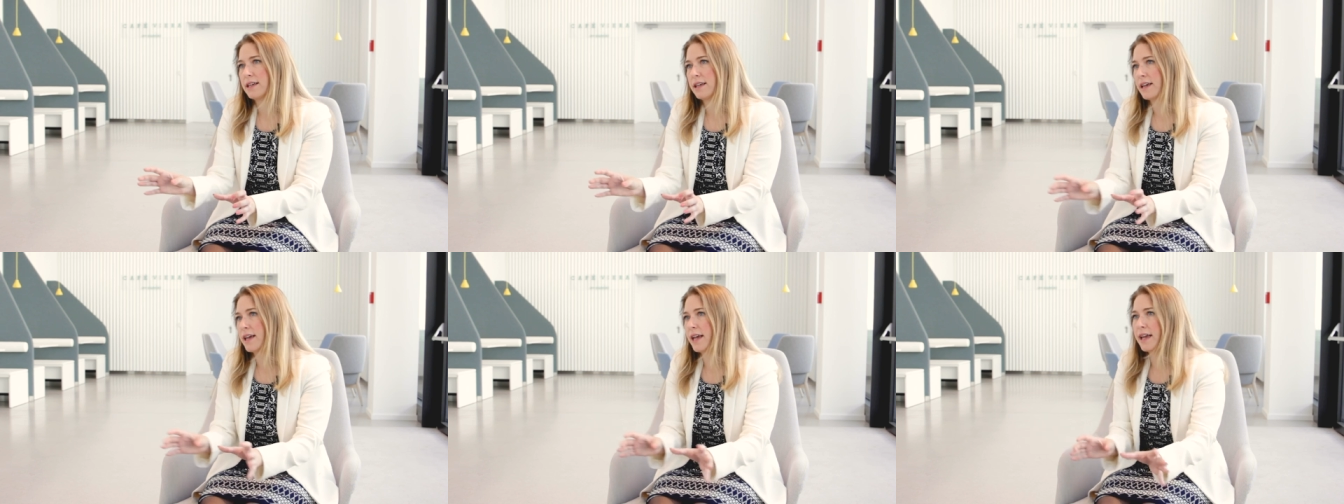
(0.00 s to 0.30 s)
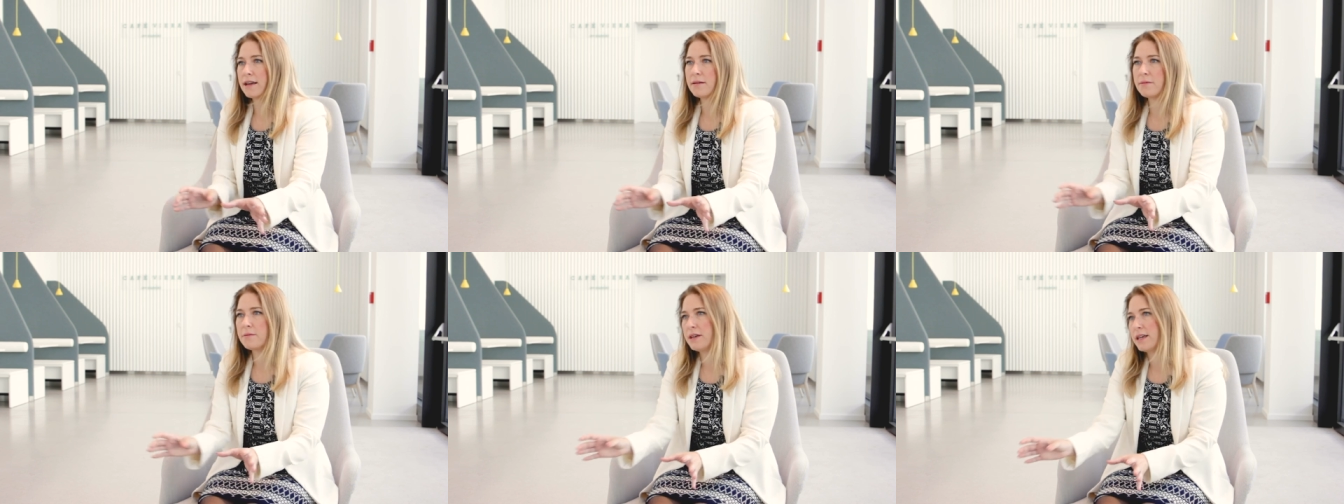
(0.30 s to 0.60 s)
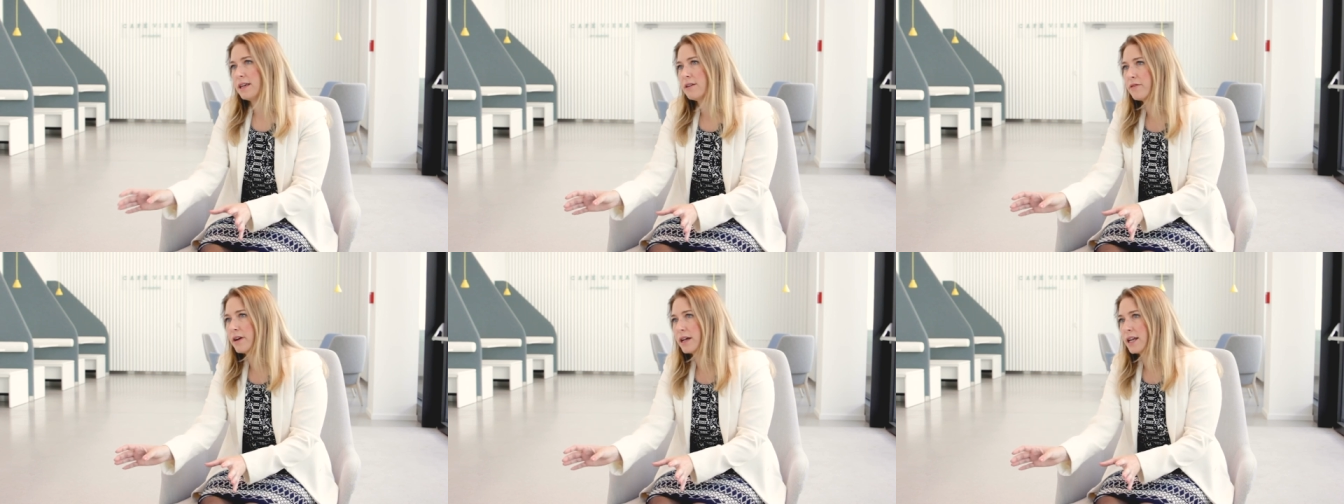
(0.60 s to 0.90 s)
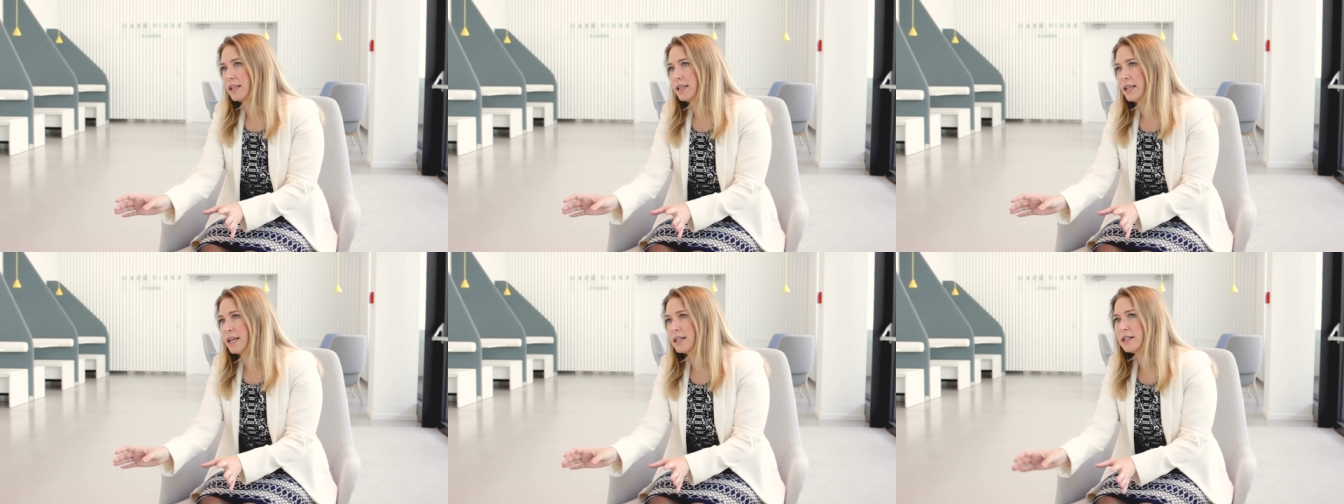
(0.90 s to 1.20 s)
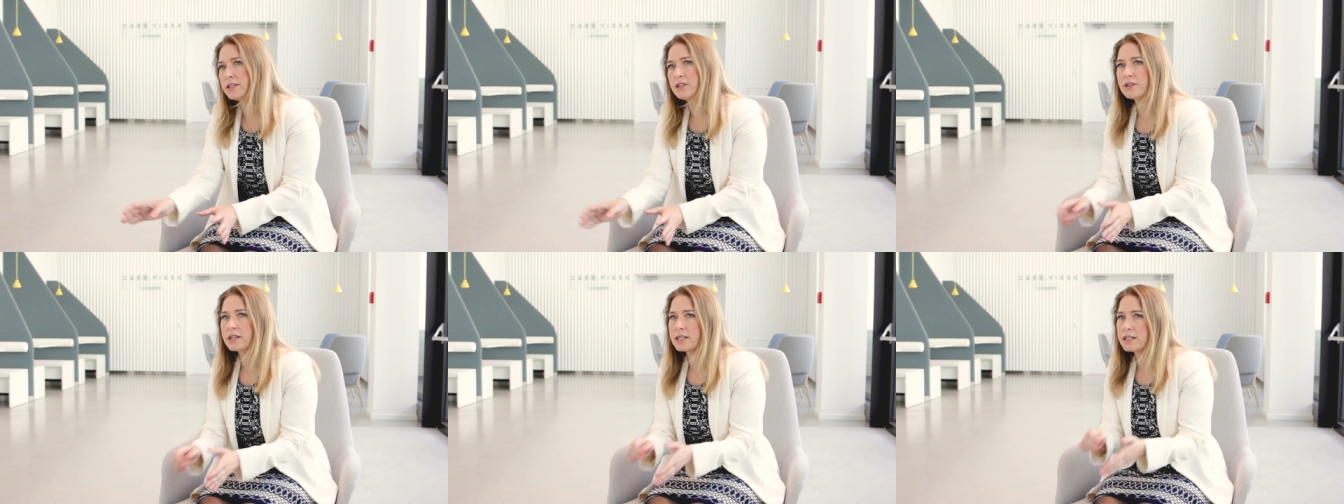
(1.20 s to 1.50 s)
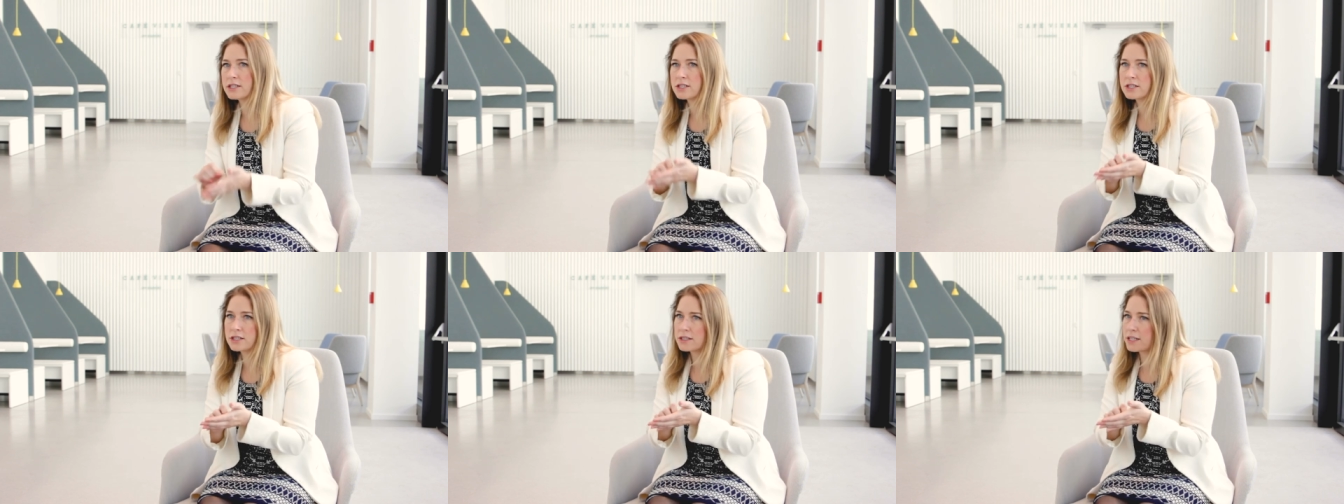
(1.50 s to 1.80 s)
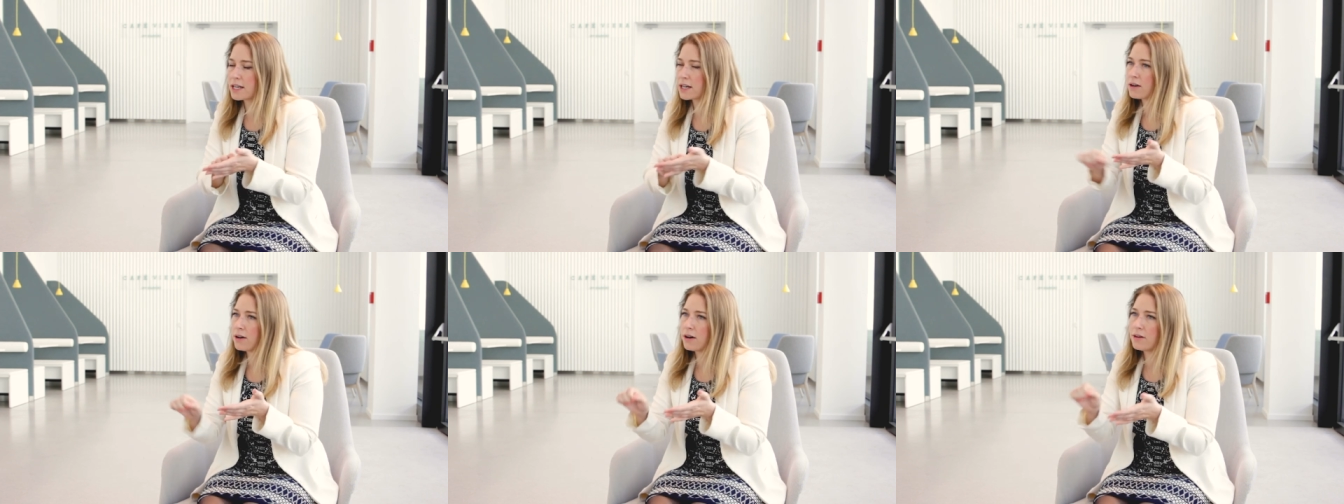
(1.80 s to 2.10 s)
It can be regulated. You can
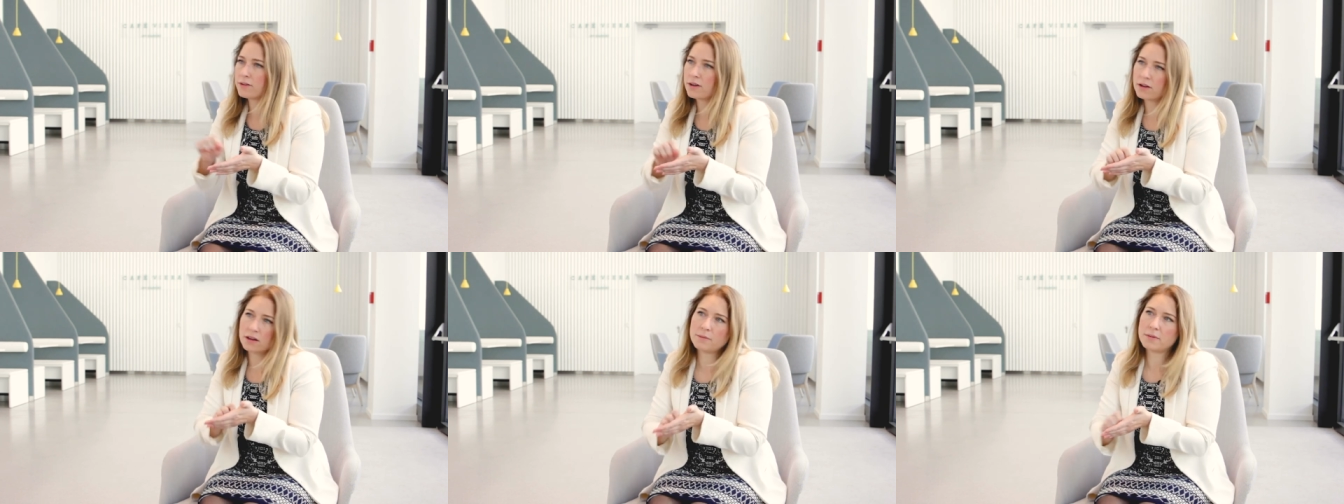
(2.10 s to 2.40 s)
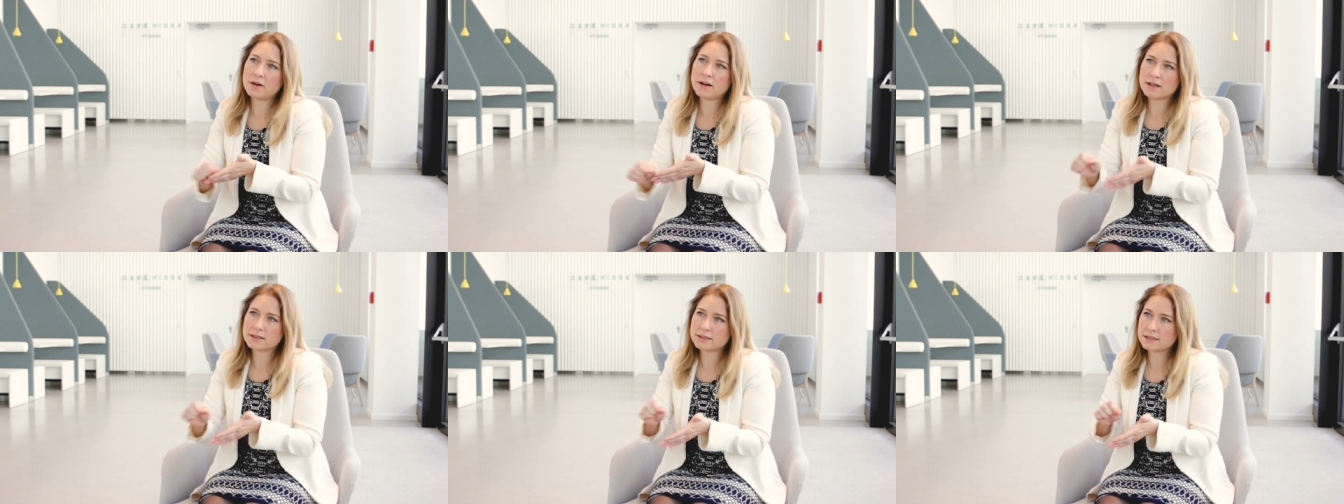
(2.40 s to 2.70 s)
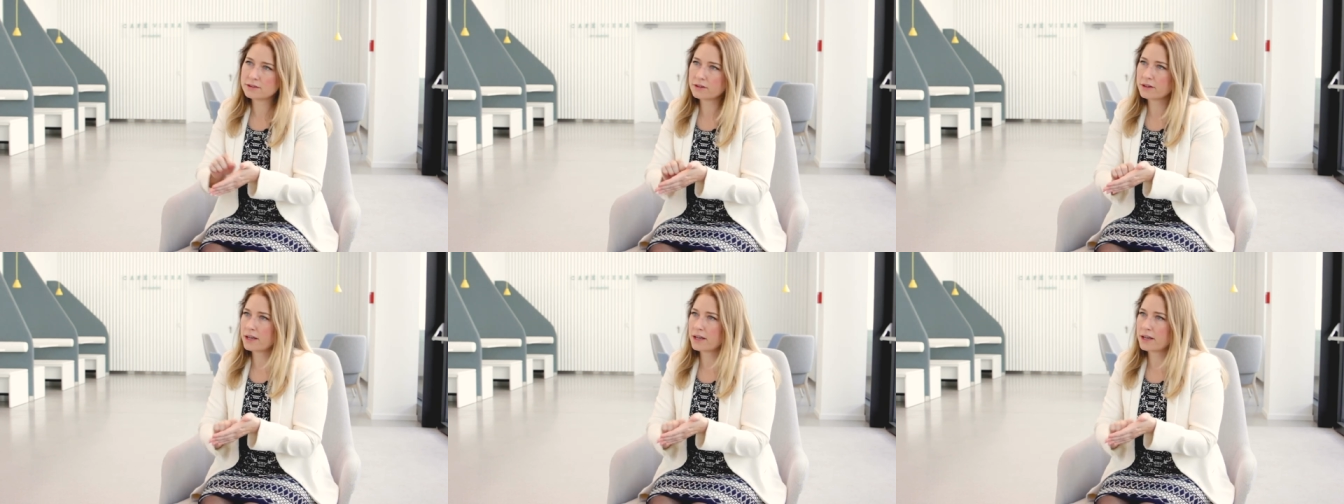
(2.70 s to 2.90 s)
tick off all the boxes.